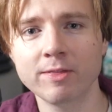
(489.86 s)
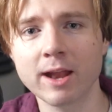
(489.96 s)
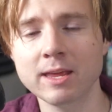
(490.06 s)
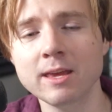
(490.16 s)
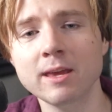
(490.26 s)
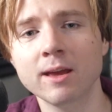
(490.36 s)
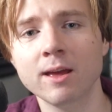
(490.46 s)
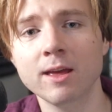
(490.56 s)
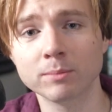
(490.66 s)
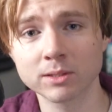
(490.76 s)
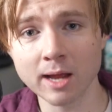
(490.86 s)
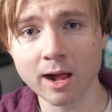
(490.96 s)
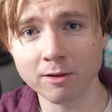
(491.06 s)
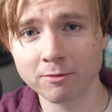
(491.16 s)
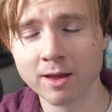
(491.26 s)
that he
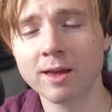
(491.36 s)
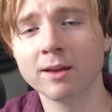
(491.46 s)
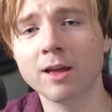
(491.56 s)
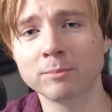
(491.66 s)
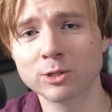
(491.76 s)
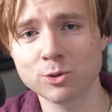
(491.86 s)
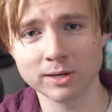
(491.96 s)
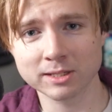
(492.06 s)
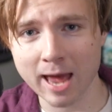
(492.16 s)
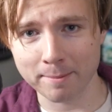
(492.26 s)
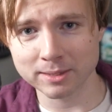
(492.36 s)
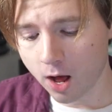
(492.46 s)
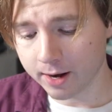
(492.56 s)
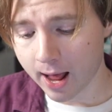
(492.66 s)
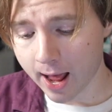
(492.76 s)
himself comes to accept.
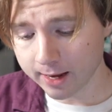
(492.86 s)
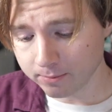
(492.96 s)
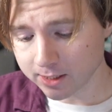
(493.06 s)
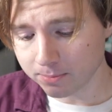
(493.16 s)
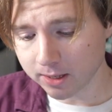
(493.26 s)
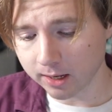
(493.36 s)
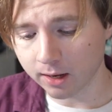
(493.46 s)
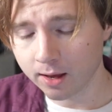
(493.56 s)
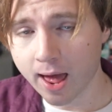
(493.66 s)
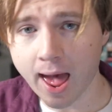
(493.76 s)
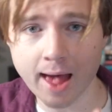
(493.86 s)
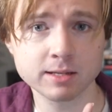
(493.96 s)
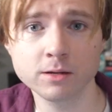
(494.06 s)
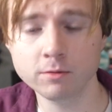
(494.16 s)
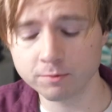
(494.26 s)
On IMDb,
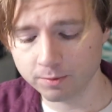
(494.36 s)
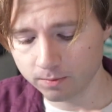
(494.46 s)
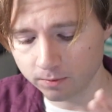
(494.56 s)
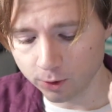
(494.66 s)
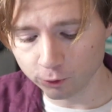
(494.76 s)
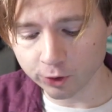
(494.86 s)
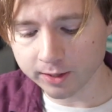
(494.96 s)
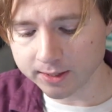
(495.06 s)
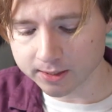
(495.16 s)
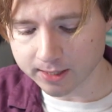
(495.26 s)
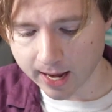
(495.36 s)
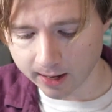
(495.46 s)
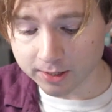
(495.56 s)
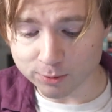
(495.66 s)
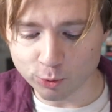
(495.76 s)
as of the release
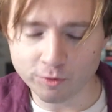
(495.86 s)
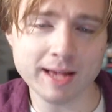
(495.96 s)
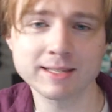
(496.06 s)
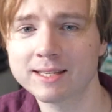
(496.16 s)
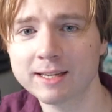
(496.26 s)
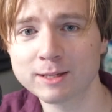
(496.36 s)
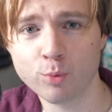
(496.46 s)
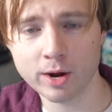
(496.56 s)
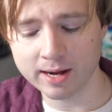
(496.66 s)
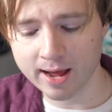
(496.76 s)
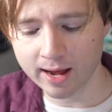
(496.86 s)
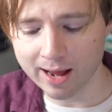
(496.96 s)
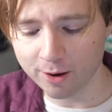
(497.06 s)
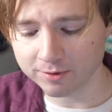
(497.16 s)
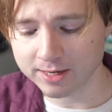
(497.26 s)
date, this movie has a 6.9
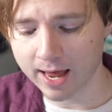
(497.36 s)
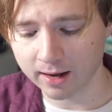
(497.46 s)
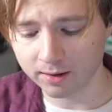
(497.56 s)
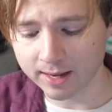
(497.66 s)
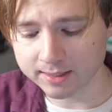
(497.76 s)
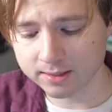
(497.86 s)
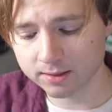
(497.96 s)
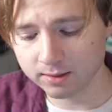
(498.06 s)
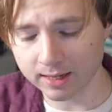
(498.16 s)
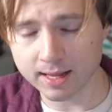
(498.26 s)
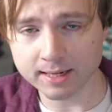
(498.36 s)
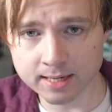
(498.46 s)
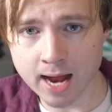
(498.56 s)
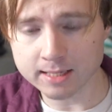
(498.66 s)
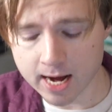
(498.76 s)
out of 10. That's
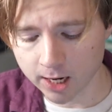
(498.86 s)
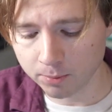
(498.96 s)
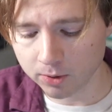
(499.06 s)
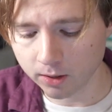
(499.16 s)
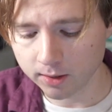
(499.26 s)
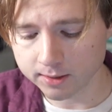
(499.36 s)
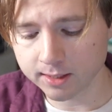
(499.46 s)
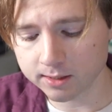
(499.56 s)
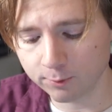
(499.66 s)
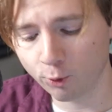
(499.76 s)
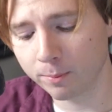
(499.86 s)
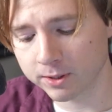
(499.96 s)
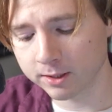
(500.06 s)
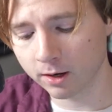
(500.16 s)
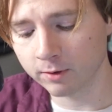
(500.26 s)
not terrible.
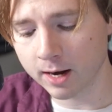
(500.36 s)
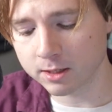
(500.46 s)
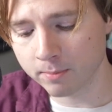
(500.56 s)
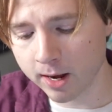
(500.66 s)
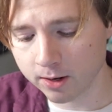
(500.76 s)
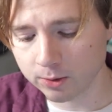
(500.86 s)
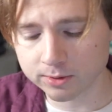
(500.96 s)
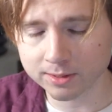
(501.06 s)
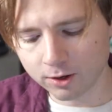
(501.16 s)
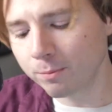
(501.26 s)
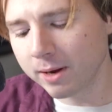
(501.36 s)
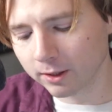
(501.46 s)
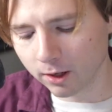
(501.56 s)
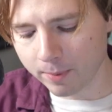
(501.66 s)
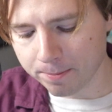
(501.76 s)
64% on Rotten Tomatoes. Could be a
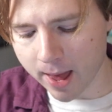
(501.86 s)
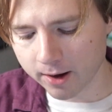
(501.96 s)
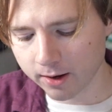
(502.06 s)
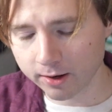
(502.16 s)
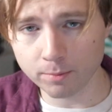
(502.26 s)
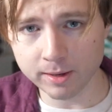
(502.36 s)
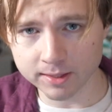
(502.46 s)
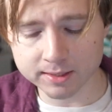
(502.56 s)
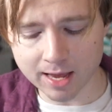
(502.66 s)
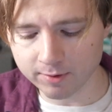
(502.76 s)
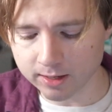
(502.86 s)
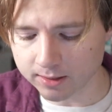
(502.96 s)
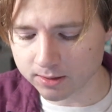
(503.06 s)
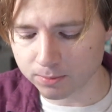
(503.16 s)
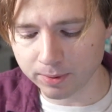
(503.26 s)
little bit better. It could be in the
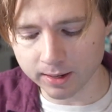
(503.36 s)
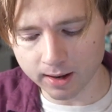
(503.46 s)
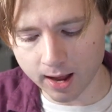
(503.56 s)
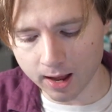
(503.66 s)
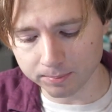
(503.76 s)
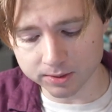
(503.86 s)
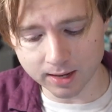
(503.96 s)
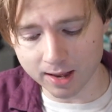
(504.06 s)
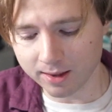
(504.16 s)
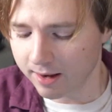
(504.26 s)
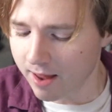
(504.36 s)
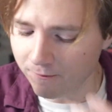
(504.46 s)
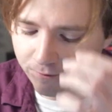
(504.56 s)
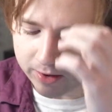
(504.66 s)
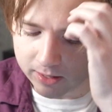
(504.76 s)
70s, but
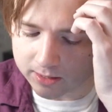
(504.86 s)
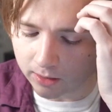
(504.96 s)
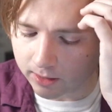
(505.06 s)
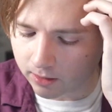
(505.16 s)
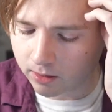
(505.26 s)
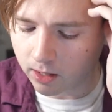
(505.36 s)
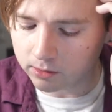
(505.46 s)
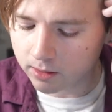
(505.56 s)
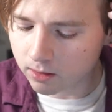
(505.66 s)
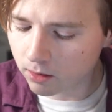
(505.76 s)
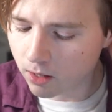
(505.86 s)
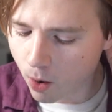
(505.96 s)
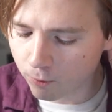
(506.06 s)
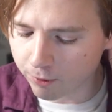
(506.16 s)
it feels a little low